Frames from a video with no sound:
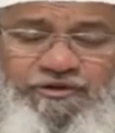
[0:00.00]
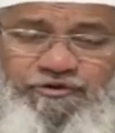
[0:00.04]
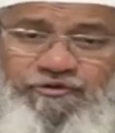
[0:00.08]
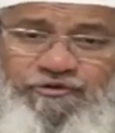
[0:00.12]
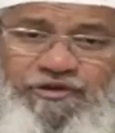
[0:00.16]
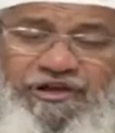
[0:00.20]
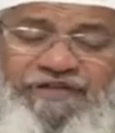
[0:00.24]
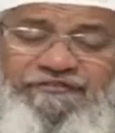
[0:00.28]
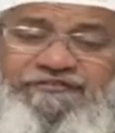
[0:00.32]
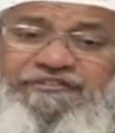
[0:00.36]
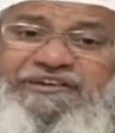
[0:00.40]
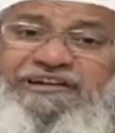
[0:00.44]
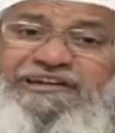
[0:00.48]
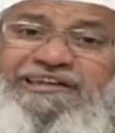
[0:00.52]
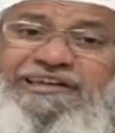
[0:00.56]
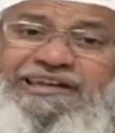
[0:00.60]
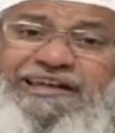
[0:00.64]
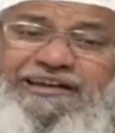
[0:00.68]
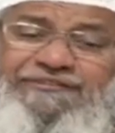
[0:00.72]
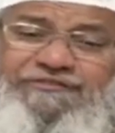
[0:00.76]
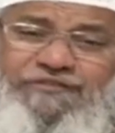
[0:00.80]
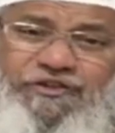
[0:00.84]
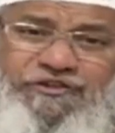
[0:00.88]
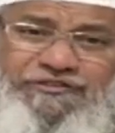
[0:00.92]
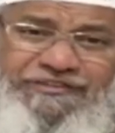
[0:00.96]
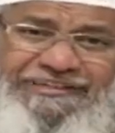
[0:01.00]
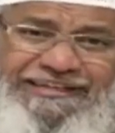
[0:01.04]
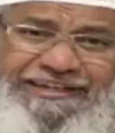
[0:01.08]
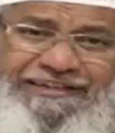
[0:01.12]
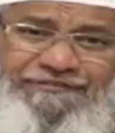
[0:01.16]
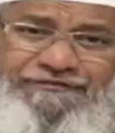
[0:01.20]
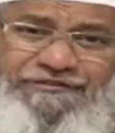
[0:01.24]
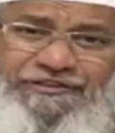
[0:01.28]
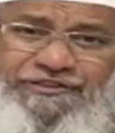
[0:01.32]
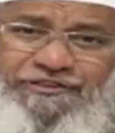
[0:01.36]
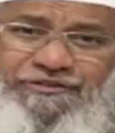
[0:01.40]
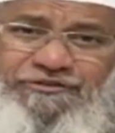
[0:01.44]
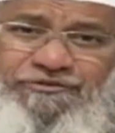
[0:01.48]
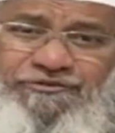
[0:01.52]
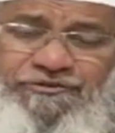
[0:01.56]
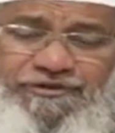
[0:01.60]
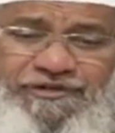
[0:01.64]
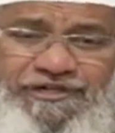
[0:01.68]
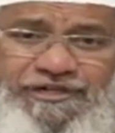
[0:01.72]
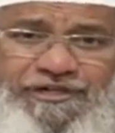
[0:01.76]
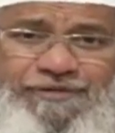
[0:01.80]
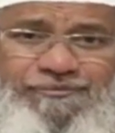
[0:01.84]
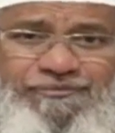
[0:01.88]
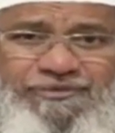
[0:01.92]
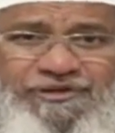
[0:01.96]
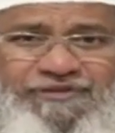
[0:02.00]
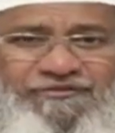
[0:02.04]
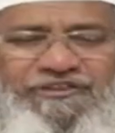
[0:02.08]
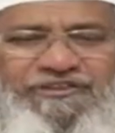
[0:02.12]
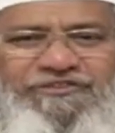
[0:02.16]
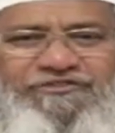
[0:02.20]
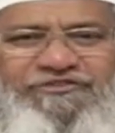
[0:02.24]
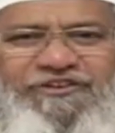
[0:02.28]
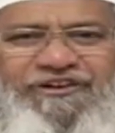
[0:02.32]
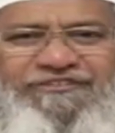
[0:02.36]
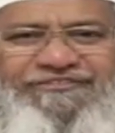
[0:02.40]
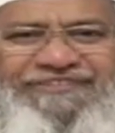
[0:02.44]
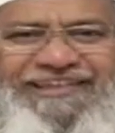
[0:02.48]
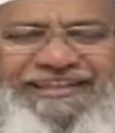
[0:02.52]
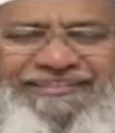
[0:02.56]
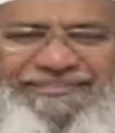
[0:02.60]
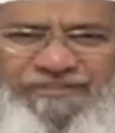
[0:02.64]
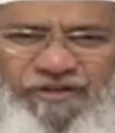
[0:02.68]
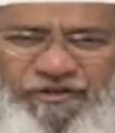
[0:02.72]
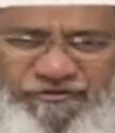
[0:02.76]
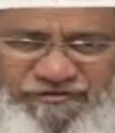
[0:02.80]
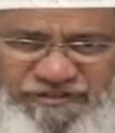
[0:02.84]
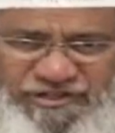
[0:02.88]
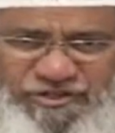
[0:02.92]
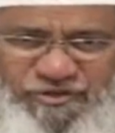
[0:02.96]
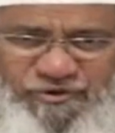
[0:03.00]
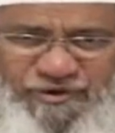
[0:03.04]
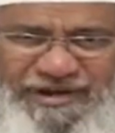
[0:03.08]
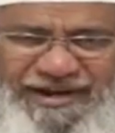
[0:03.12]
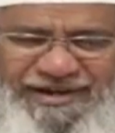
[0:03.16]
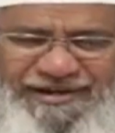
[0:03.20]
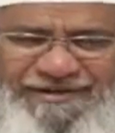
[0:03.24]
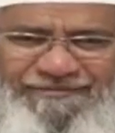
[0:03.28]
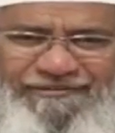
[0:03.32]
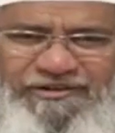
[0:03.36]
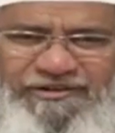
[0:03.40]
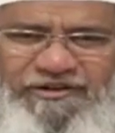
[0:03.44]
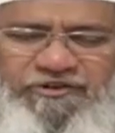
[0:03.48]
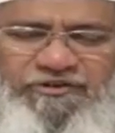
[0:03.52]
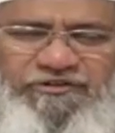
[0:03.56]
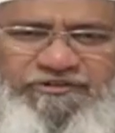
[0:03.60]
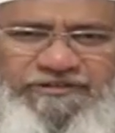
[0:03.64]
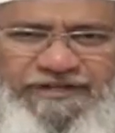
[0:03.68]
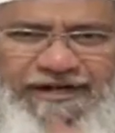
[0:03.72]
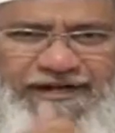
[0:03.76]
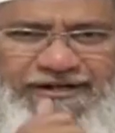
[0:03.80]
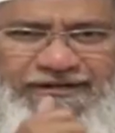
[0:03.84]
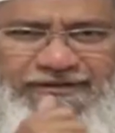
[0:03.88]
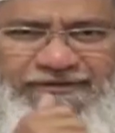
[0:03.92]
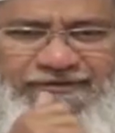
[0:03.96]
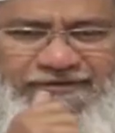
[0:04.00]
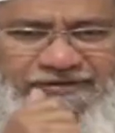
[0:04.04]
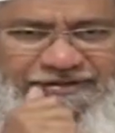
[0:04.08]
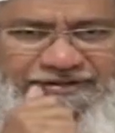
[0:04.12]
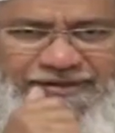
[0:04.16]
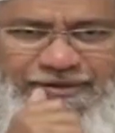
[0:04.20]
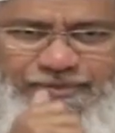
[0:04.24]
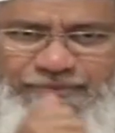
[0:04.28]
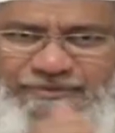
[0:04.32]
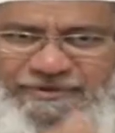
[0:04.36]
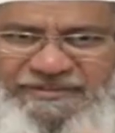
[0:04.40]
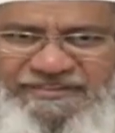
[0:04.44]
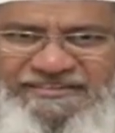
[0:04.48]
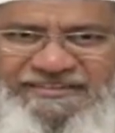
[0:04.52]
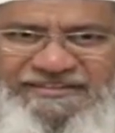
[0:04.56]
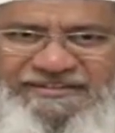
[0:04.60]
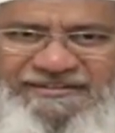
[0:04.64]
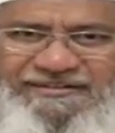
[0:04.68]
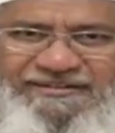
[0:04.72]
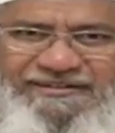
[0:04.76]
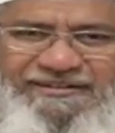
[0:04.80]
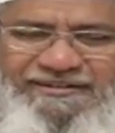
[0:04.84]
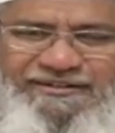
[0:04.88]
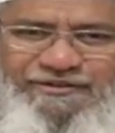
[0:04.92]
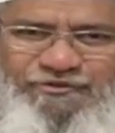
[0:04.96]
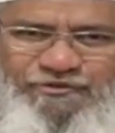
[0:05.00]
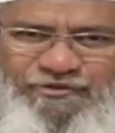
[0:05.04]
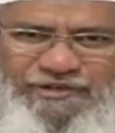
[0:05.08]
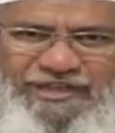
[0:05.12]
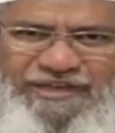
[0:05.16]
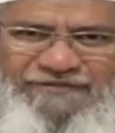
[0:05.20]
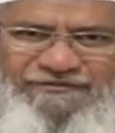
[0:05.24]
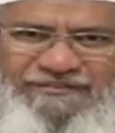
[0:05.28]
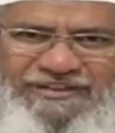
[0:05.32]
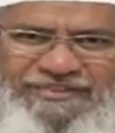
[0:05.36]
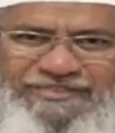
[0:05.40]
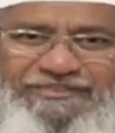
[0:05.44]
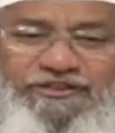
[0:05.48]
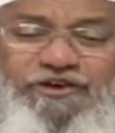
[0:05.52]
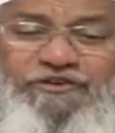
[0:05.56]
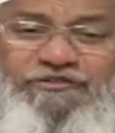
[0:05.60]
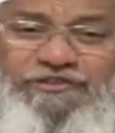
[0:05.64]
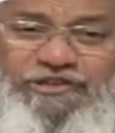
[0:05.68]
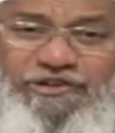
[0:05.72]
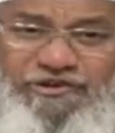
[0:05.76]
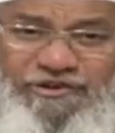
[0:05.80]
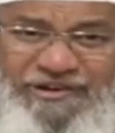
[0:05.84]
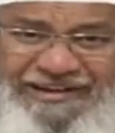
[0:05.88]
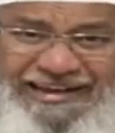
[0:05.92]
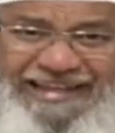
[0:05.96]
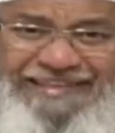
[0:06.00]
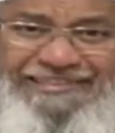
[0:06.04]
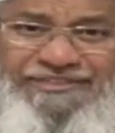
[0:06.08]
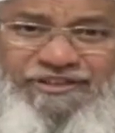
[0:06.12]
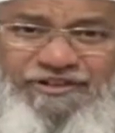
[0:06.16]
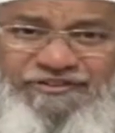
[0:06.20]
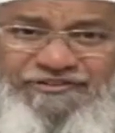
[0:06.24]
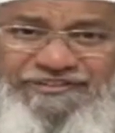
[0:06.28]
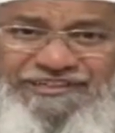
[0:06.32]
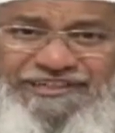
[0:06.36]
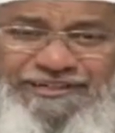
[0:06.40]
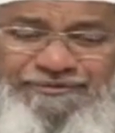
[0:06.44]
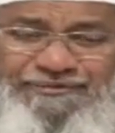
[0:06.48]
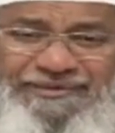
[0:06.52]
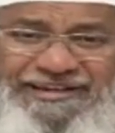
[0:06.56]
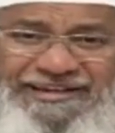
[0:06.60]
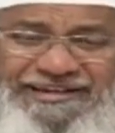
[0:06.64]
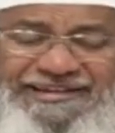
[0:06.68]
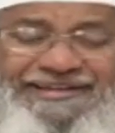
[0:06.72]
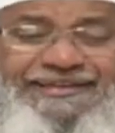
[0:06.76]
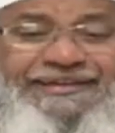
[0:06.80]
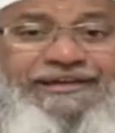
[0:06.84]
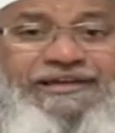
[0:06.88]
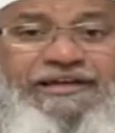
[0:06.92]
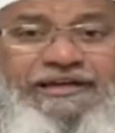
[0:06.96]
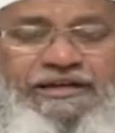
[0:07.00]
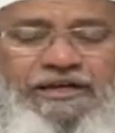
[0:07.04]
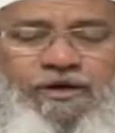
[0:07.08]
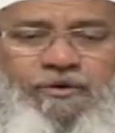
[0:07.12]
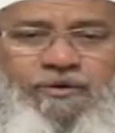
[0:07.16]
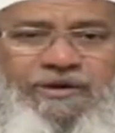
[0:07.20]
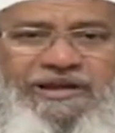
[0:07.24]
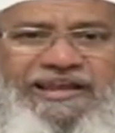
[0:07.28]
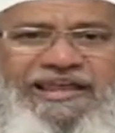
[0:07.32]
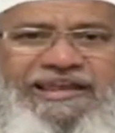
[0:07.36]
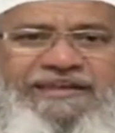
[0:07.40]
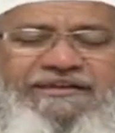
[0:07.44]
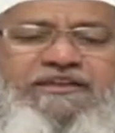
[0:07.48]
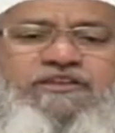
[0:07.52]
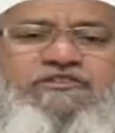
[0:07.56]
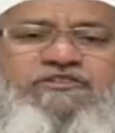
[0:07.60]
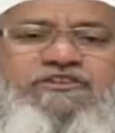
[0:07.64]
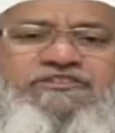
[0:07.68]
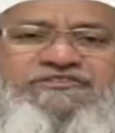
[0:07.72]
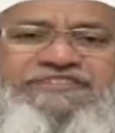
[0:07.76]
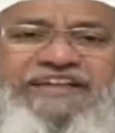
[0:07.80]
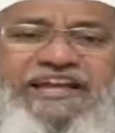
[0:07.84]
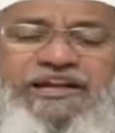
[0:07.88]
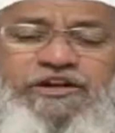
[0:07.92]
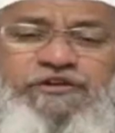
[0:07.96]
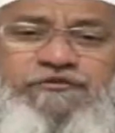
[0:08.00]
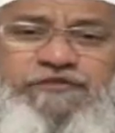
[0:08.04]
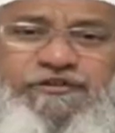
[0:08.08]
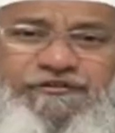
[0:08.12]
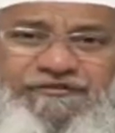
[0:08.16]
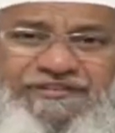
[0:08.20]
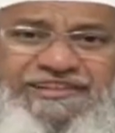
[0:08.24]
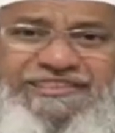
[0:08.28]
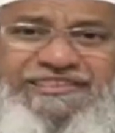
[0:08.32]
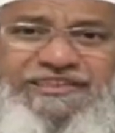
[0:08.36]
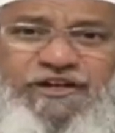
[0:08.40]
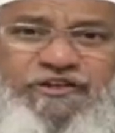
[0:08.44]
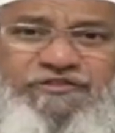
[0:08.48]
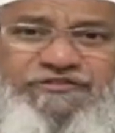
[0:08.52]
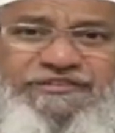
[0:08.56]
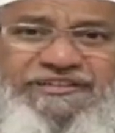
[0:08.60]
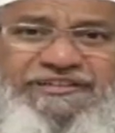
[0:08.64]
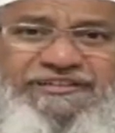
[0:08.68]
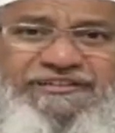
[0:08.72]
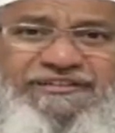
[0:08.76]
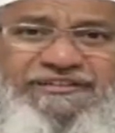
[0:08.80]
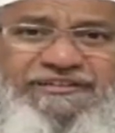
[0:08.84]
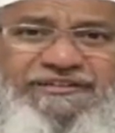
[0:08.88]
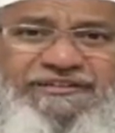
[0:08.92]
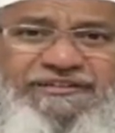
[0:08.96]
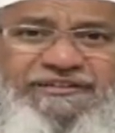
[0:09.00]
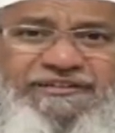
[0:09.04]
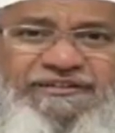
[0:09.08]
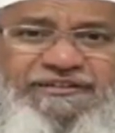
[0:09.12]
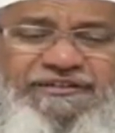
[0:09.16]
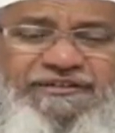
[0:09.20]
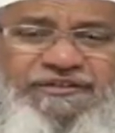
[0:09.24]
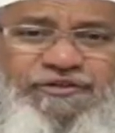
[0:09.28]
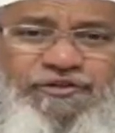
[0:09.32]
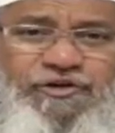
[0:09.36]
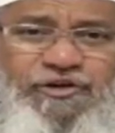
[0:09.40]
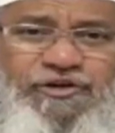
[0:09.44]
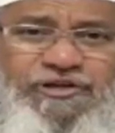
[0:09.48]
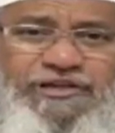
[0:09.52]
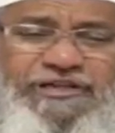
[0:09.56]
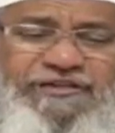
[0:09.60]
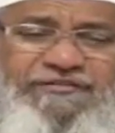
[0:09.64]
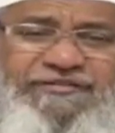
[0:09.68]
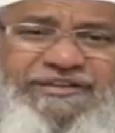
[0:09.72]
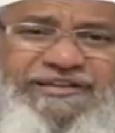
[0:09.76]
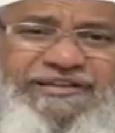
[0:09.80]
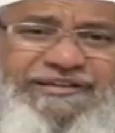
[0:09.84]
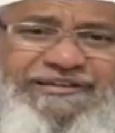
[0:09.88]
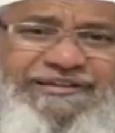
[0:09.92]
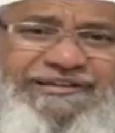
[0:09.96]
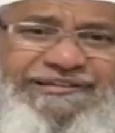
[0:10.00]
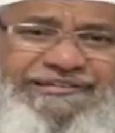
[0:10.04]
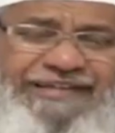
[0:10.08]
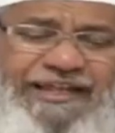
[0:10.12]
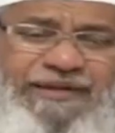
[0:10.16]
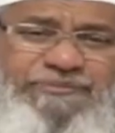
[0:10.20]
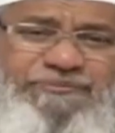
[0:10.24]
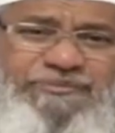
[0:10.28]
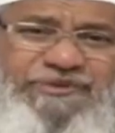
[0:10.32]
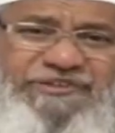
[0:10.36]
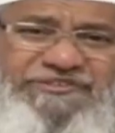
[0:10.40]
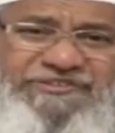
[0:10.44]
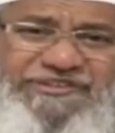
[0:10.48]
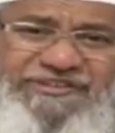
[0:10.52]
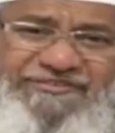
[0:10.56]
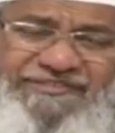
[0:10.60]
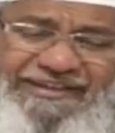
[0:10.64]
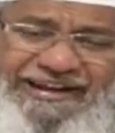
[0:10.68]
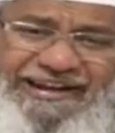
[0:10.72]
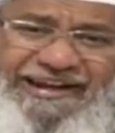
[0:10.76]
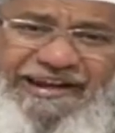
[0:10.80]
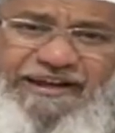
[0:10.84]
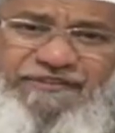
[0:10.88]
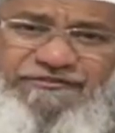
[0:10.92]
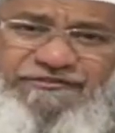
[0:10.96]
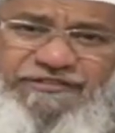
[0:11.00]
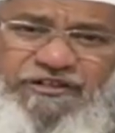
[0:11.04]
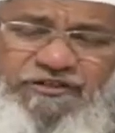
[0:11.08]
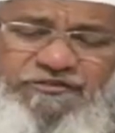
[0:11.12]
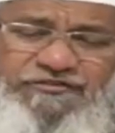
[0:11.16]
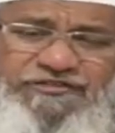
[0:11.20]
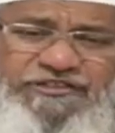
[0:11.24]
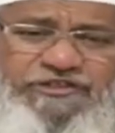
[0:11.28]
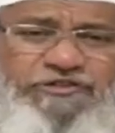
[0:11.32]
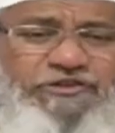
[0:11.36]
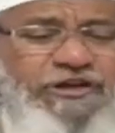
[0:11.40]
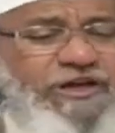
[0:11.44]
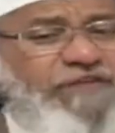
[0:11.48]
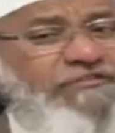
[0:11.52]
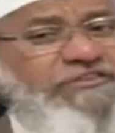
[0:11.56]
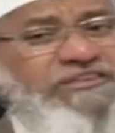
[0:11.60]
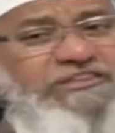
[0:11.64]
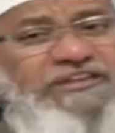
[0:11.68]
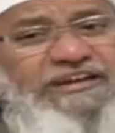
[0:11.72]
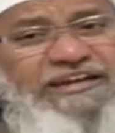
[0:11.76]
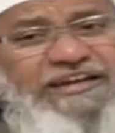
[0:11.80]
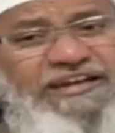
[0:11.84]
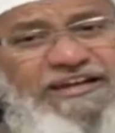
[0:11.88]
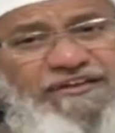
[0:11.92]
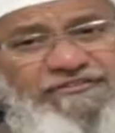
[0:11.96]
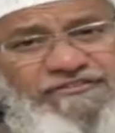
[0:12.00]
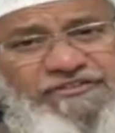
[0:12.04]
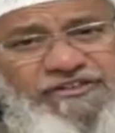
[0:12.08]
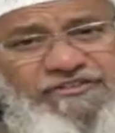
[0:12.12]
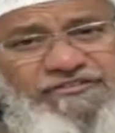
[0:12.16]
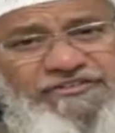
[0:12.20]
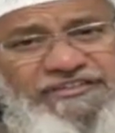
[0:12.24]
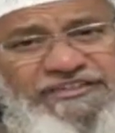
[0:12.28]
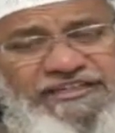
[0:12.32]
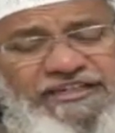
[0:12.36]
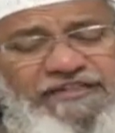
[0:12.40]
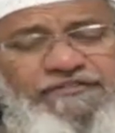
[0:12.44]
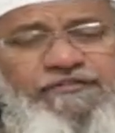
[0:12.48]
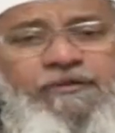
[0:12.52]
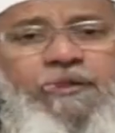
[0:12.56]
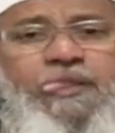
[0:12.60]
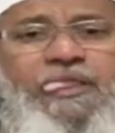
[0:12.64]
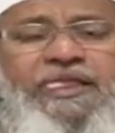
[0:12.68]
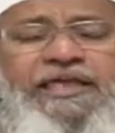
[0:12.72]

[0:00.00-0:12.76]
You have 13,500 left with you. Previously, you have 10,000 you had. When you start giving 10%, you gave 1,000, you have 9,000 remaining. Now Allah increase your side to 15,000. You are giving 10%, 1,500. You are having 13,500 left.